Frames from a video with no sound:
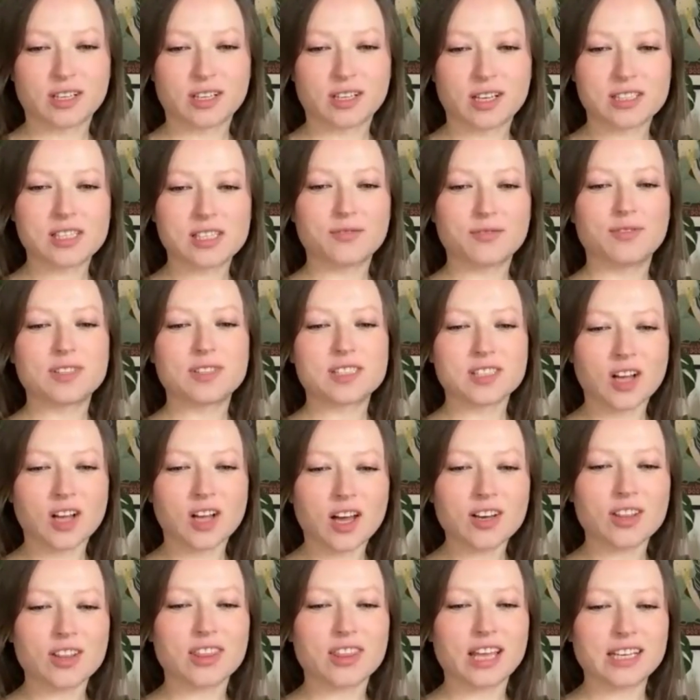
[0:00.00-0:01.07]
Because if it's
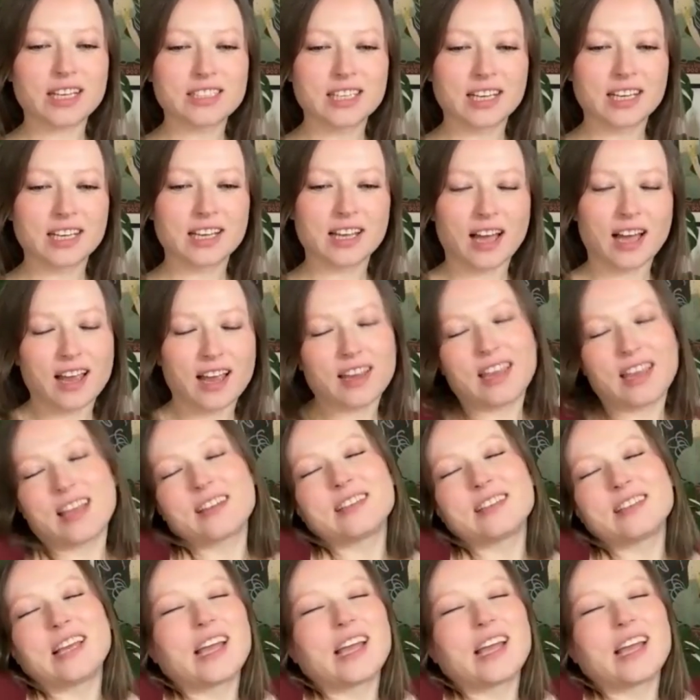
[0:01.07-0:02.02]
not authentic, I can